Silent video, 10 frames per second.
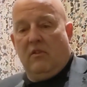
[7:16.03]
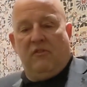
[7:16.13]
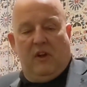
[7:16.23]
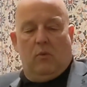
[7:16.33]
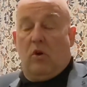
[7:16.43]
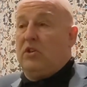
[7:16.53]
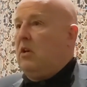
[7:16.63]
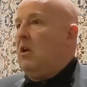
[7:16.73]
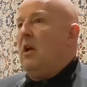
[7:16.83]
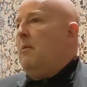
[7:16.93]
Phil was,
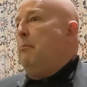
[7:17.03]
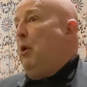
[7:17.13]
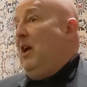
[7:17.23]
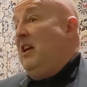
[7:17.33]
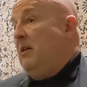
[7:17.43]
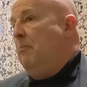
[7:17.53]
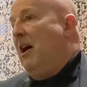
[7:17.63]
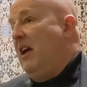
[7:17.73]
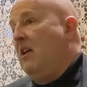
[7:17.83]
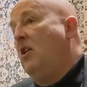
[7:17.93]
and put in by,